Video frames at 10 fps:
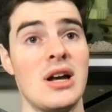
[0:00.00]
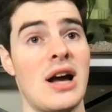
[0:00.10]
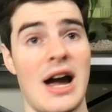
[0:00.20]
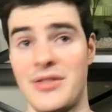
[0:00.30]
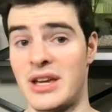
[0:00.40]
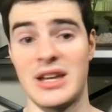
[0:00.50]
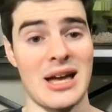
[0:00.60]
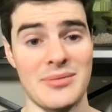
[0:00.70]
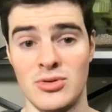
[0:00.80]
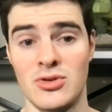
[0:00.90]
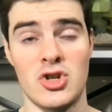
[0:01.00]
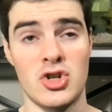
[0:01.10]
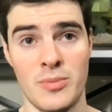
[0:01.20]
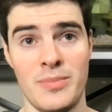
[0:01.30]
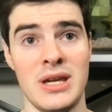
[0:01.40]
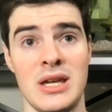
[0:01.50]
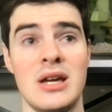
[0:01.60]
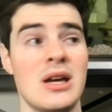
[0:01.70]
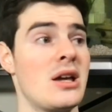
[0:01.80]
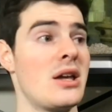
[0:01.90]
I think it absolutely should be.
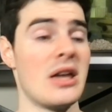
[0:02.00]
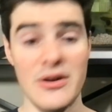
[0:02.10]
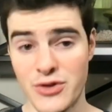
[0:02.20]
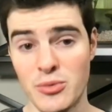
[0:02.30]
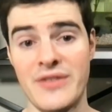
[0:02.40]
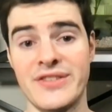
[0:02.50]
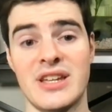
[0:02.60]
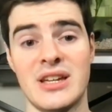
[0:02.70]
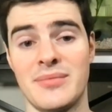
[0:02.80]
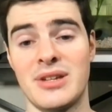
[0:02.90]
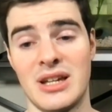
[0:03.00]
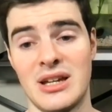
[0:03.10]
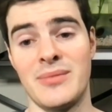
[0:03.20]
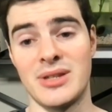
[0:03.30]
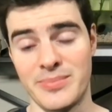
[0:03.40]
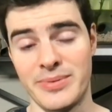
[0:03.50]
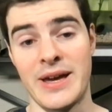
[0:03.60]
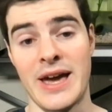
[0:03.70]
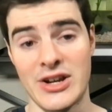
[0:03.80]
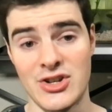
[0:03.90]
If the Ravens can, can commit to play
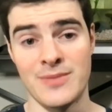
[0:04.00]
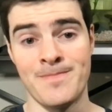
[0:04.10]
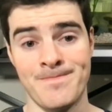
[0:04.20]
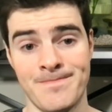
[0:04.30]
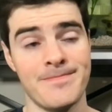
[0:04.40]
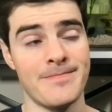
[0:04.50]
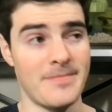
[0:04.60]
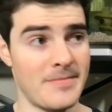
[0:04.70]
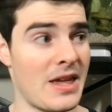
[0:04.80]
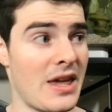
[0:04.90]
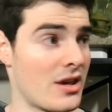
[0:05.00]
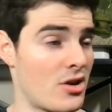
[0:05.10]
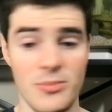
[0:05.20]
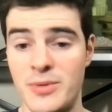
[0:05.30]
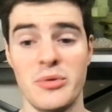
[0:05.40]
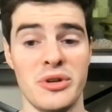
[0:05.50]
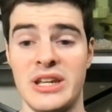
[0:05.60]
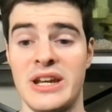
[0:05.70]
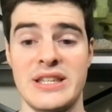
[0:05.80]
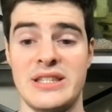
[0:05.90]
action, it, it could be a really
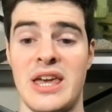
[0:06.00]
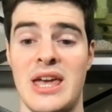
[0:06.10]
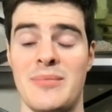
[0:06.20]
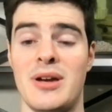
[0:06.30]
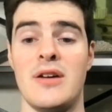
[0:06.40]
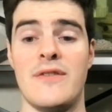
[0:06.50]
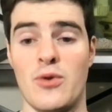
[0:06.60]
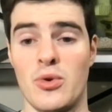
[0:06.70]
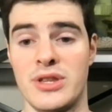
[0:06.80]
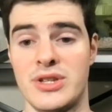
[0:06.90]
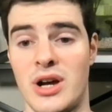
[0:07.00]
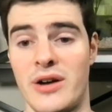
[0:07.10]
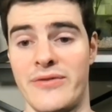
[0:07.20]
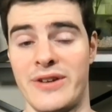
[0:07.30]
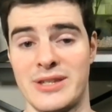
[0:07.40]
nice game for this offense.